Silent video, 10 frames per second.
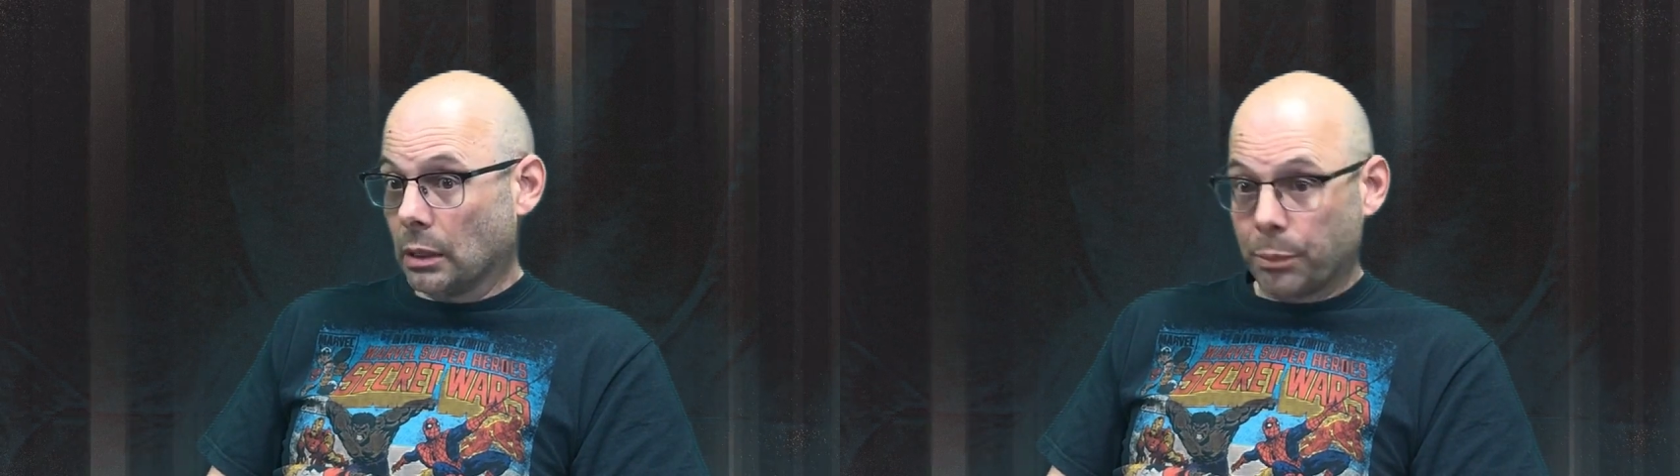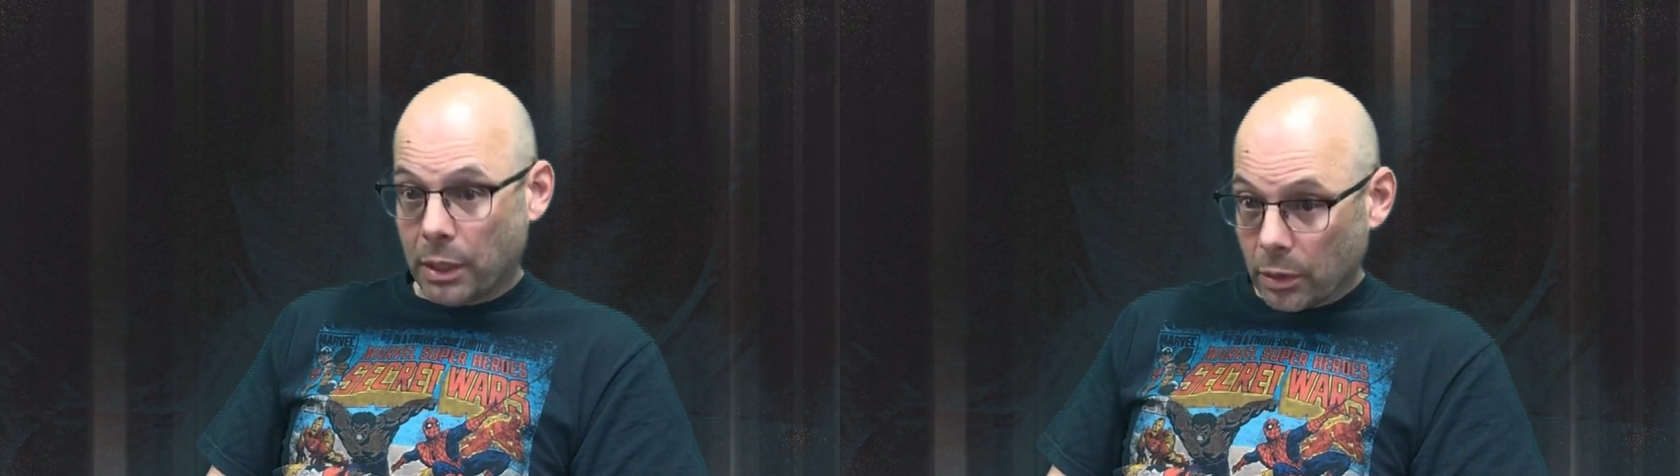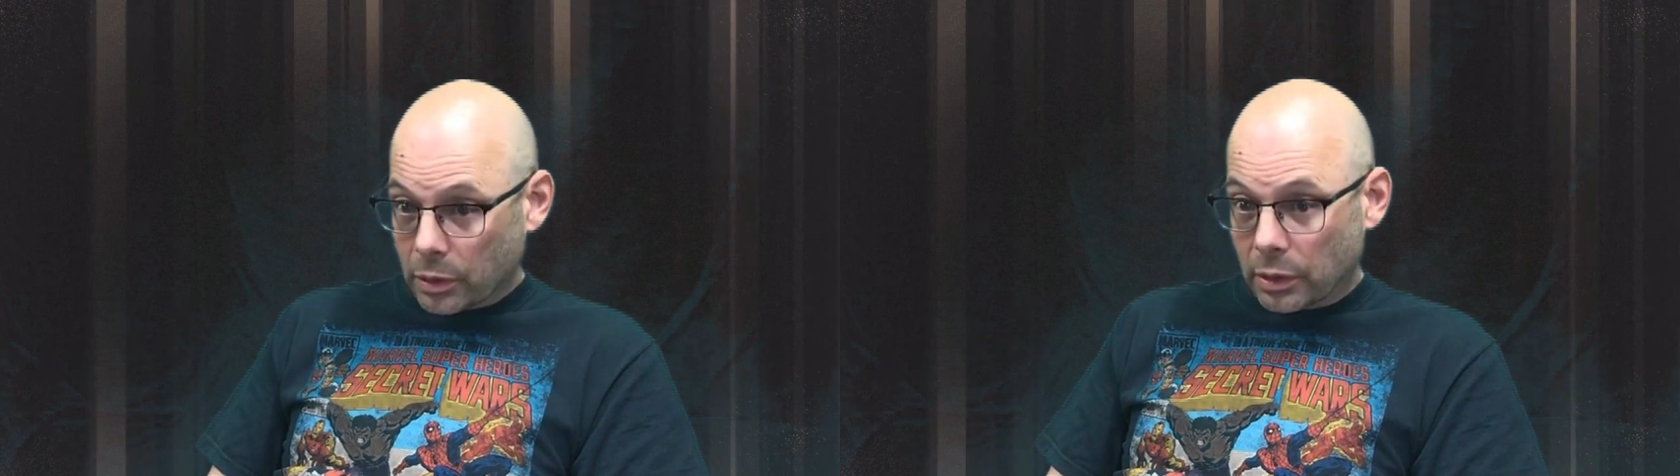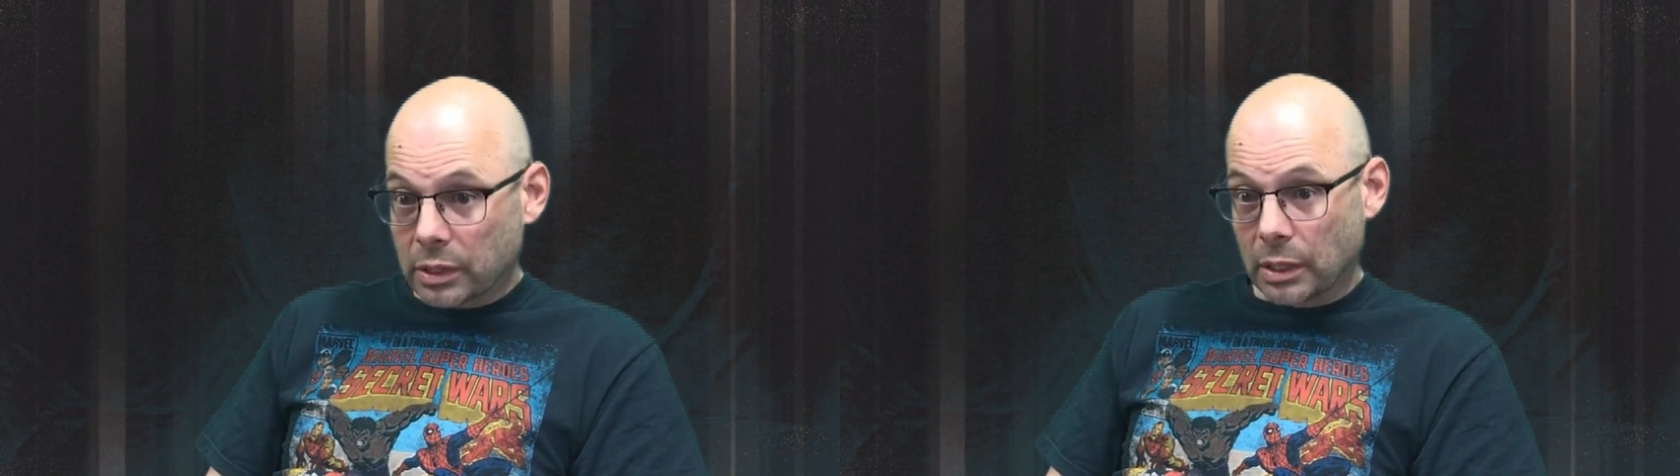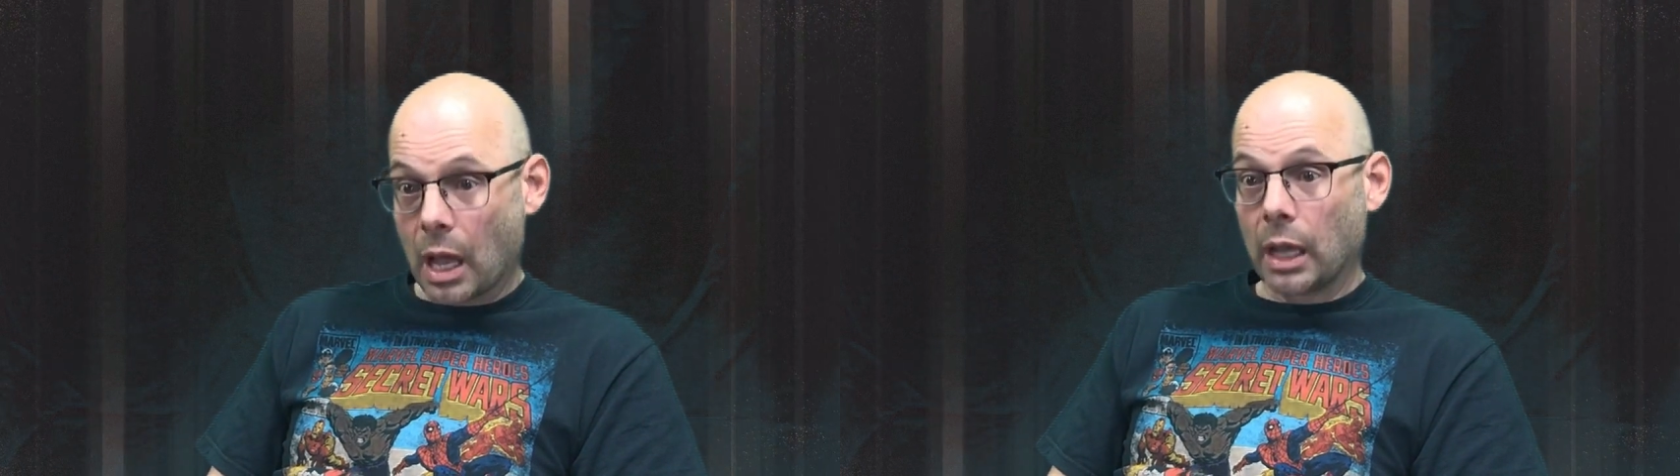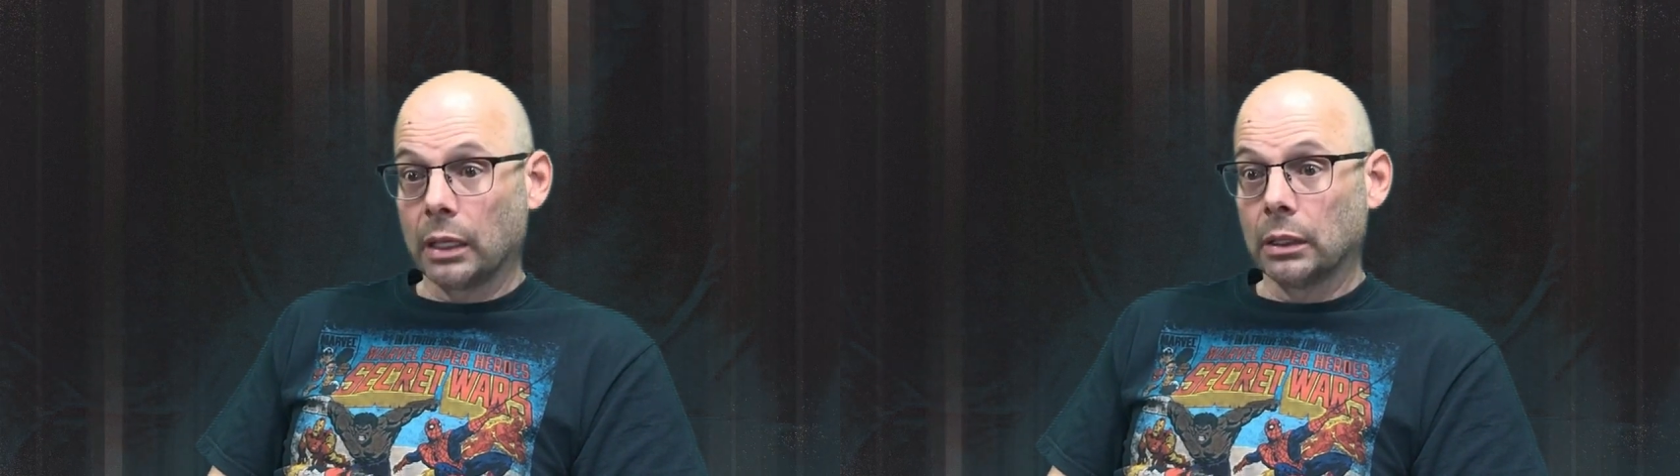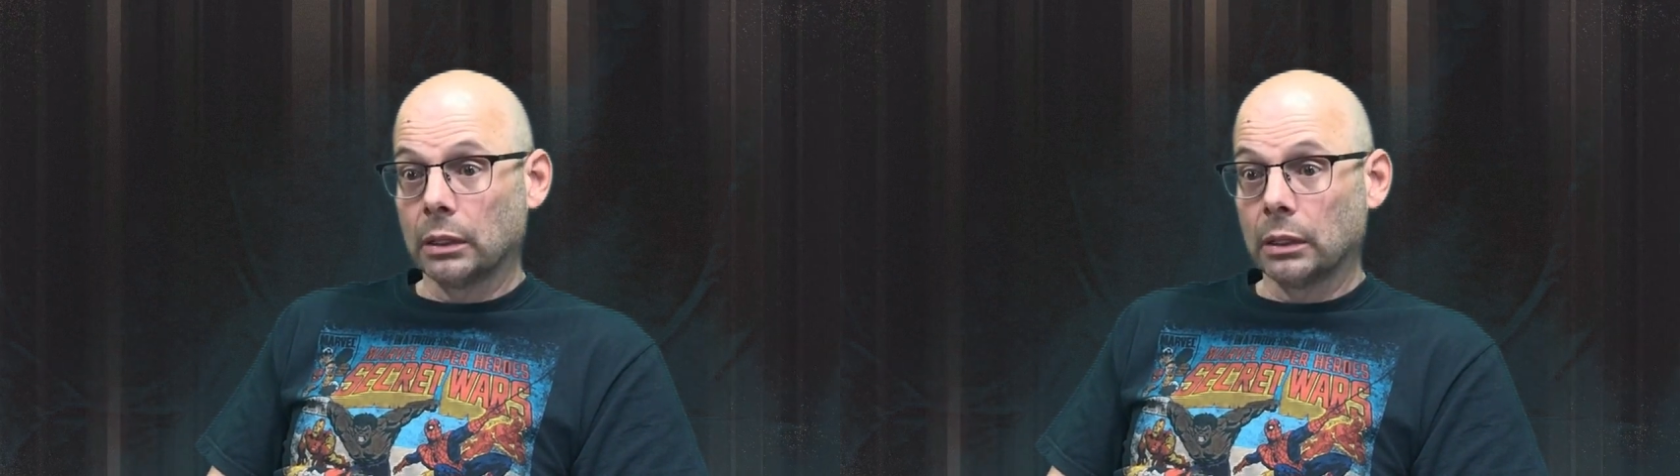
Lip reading: the pierce on the side.